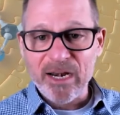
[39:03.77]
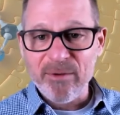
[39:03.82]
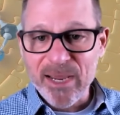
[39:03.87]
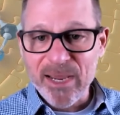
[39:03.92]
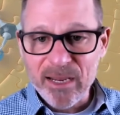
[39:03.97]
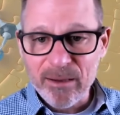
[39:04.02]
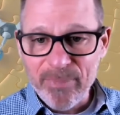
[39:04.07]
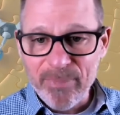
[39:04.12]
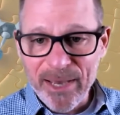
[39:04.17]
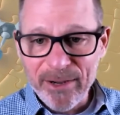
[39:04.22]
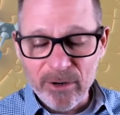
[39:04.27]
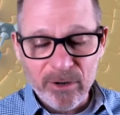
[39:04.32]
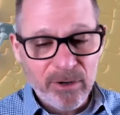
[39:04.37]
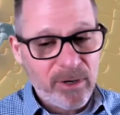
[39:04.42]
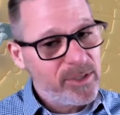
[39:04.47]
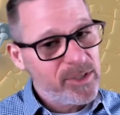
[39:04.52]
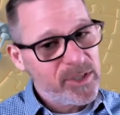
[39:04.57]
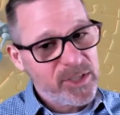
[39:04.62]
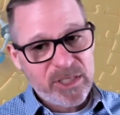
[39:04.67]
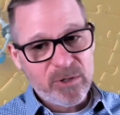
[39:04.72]
to make it
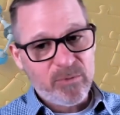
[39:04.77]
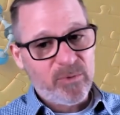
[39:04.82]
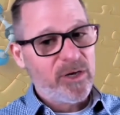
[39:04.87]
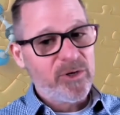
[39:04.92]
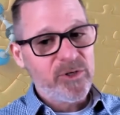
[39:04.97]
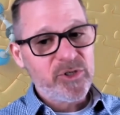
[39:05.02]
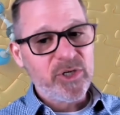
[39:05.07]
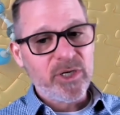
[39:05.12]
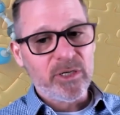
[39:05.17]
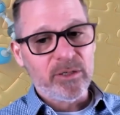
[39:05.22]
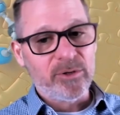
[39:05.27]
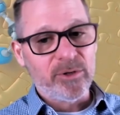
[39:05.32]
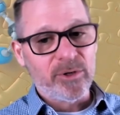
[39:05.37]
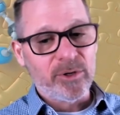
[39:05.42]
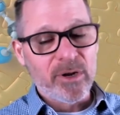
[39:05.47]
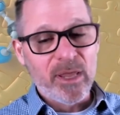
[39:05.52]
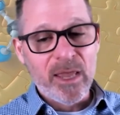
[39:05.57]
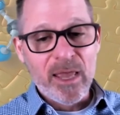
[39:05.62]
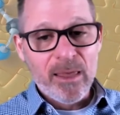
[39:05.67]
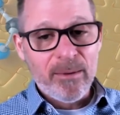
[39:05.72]
better. See what else you can
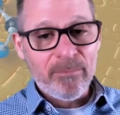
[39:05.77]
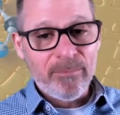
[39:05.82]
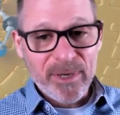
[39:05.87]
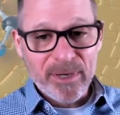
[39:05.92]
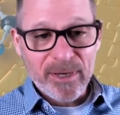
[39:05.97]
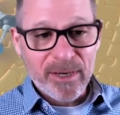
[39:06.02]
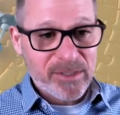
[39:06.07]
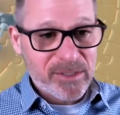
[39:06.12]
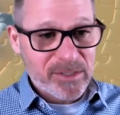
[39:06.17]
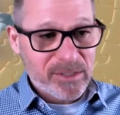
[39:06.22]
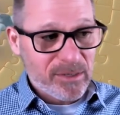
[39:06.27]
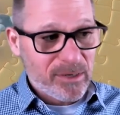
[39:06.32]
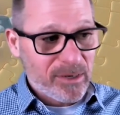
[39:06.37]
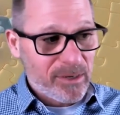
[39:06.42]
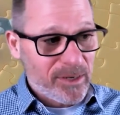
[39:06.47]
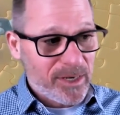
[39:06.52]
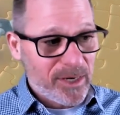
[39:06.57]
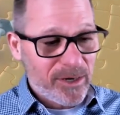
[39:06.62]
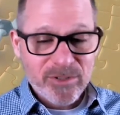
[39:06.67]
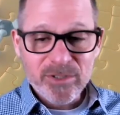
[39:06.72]
learn. Because
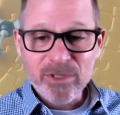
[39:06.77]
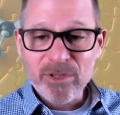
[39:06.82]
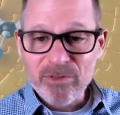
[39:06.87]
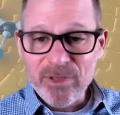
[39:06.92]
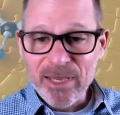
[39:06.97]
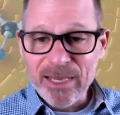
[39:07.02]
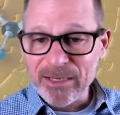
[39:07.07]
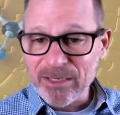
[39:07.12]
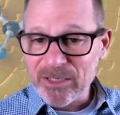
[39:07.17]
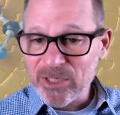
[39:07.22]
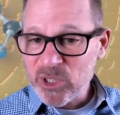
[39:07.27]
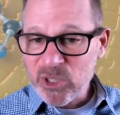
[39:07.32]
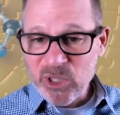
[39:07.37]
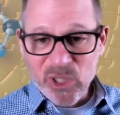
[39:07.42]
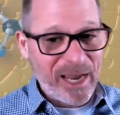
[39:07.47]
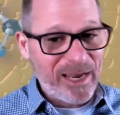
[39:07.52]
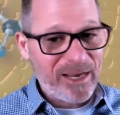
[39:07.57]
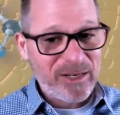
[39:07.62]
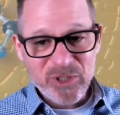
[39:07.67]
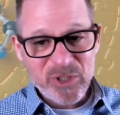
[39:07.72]
here's the thing,
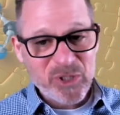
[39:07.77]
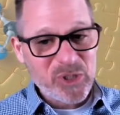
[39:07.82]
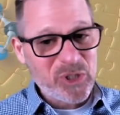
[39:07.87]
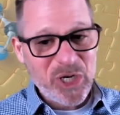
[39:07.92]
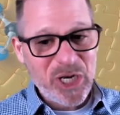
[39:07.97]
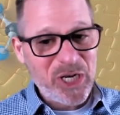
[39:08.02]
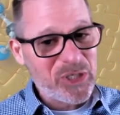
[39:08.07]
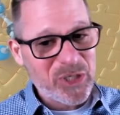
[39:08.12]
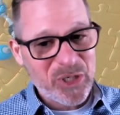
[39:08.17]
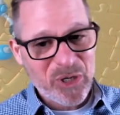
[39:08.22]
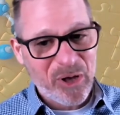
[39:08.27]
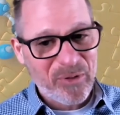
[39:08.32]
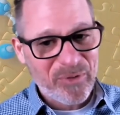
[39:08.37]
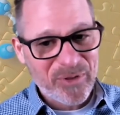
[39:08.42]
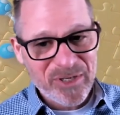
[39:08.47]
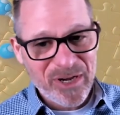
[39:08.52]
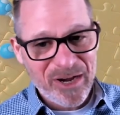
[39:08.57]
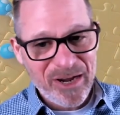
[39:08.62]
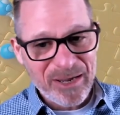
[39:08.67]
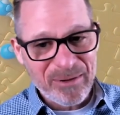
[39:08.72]
science is changing all the
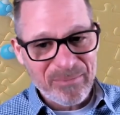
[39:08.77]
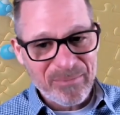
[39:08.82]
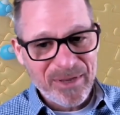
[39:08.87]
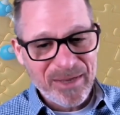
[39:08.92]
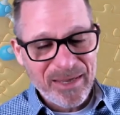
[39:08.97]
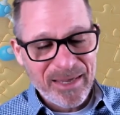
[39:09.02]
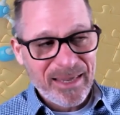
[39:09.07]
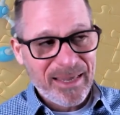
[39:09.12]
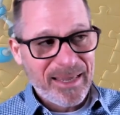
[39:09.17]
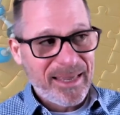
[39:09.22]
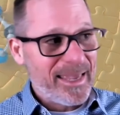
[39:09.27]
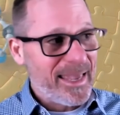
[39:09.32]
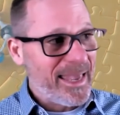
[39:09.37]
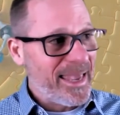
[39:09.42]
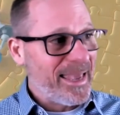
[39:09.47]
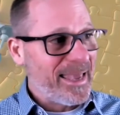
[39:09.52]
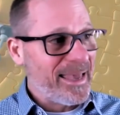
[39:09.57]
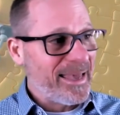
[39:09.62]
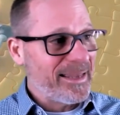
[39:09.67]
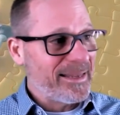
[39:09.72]
time
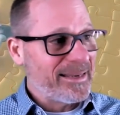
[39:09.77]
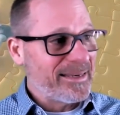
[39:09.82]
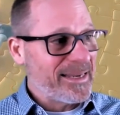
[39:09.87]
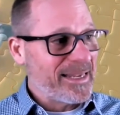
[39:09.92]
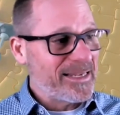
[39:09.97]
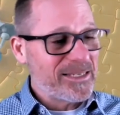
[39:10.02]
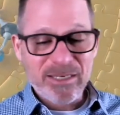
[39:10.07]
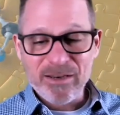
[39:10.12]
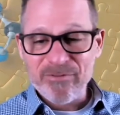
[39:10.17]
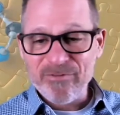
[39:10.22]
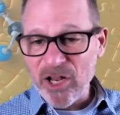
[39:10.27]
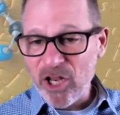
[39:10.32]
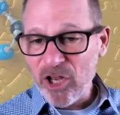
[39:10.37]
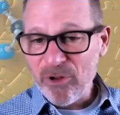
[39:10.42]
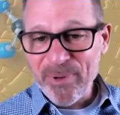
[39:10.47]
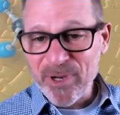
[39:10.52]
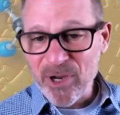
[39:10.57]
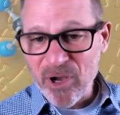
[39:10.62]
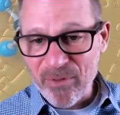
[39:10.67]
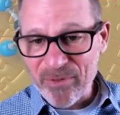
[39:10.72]
and it's
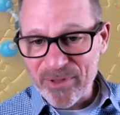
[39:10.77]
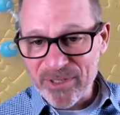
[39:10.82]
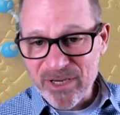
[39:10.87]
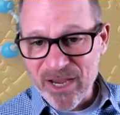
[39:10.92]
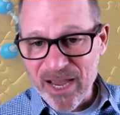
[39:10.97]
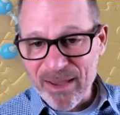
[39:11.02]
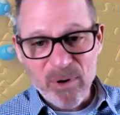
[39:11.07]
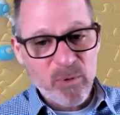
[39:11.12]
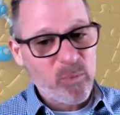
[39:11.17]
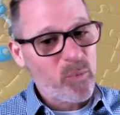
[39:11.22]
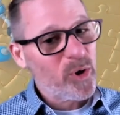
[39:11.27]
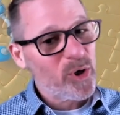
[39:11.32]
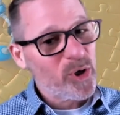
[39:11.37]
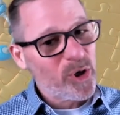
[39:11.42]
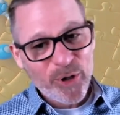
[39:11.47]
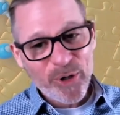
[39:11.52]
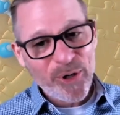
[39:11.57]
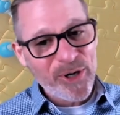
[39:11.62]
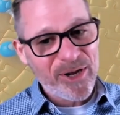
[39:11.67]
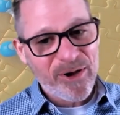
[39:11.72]
developing all the time and we're
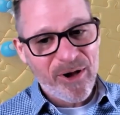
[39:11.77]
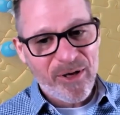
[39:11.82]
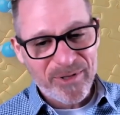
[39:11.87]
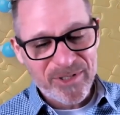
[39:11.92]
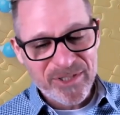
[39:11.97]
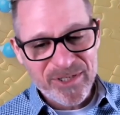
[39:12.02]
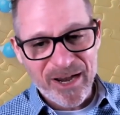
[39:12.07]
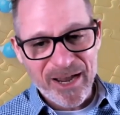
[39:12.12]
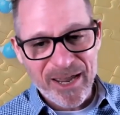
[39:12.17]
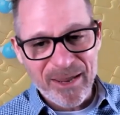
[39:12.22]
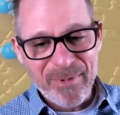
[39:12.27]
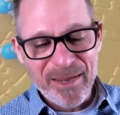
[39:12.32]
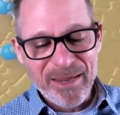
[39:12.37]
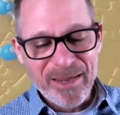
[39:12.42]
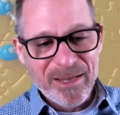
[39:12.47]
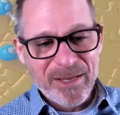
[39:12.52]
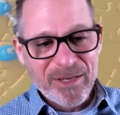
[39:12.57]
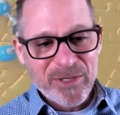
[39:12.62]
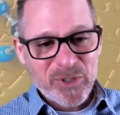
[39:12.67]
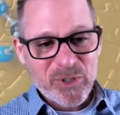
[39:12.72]
learning all the time.
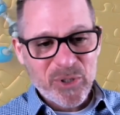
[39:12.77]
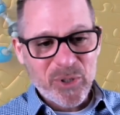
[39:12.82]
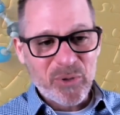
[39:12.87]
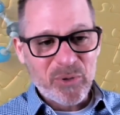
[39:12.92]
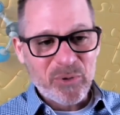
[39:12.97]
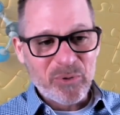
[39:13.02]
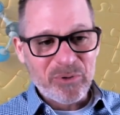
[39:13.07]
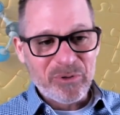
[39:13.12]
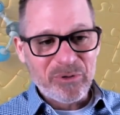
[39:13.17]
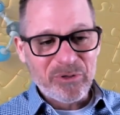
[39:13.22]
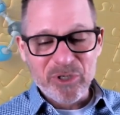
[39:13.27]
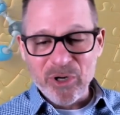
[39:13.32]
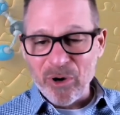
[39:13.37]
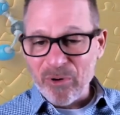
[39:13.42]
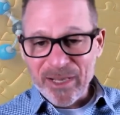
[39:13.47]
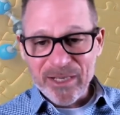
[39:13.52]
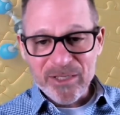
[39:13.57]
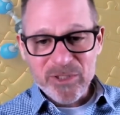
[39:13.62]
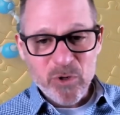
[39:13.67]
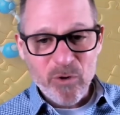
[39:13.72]
So
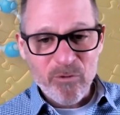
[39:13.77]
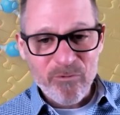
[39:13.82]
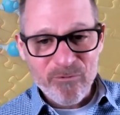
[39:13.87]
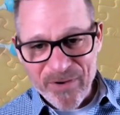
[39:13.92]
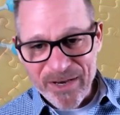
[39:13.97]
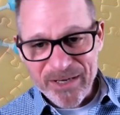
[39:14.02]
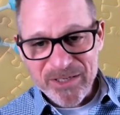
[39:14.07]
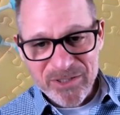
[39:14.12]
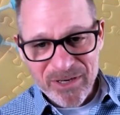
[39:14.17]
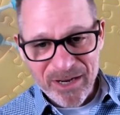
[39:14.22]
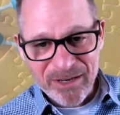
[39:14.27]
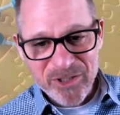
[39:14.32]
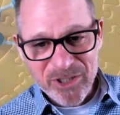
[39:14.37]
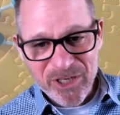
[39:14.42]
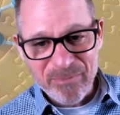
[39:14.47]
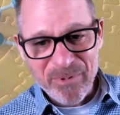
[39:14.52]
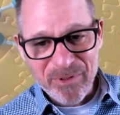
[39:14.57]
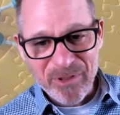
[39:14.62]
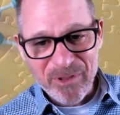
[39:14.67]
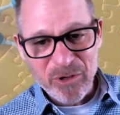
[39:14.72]
don't get so fixed on
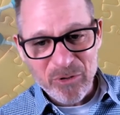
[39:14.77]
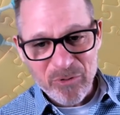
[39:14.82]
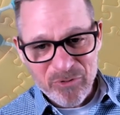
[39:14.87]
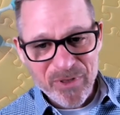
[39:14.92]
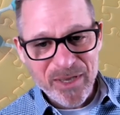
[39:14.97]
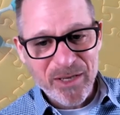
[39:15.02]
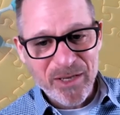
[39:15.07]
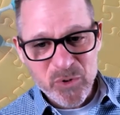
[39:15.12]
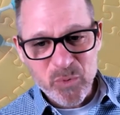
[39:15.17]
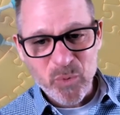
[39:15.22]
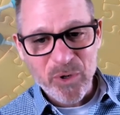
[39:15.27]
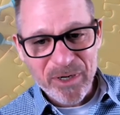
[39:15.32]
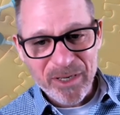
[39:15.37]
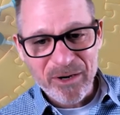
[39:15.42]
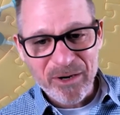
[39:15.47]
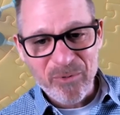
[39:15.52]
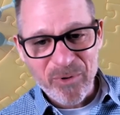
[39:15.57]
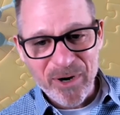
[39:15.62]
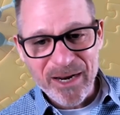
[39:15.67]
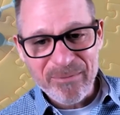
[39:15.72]
something that you think is
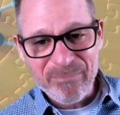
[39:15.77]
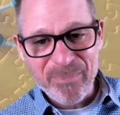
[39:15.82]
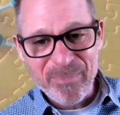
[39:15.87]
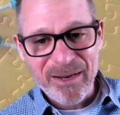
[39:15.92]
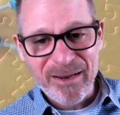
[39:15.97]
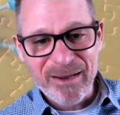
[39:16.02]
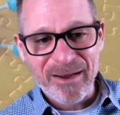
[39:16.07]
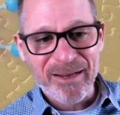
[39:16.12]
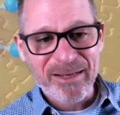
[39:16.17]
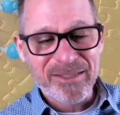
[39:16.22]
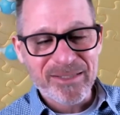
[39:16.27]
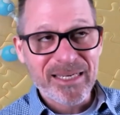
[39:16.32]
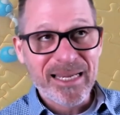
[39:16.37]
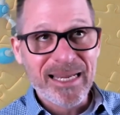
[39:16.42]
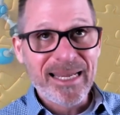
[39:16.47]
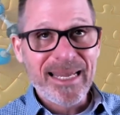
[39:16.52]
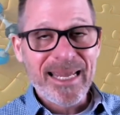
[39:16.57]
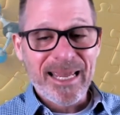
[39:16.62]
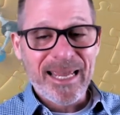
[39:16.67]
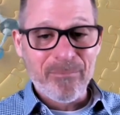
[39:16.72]
working great, because
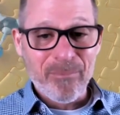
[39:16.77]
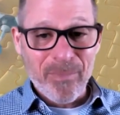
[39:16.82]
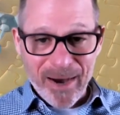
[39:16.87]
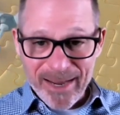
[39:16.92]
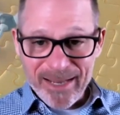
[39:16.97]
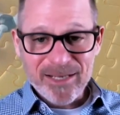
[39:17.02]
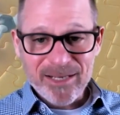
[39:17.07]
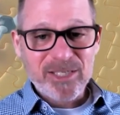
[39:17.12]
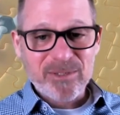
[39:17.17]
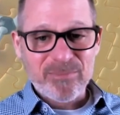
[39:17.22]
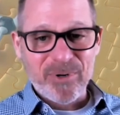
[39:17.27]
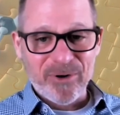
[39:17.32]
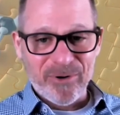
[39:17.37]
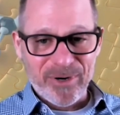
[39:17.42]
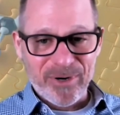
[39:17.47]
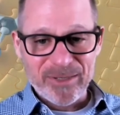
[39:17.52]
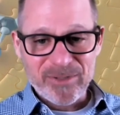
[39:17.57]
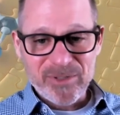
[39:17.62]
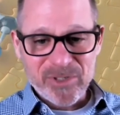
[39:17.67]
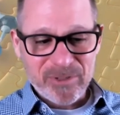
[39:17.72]
in my
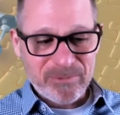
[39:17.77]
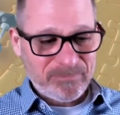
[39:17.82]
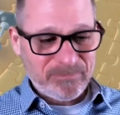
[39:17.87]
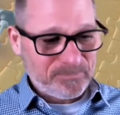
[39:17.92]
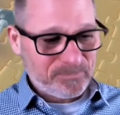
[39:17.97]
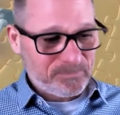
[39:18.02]
experience,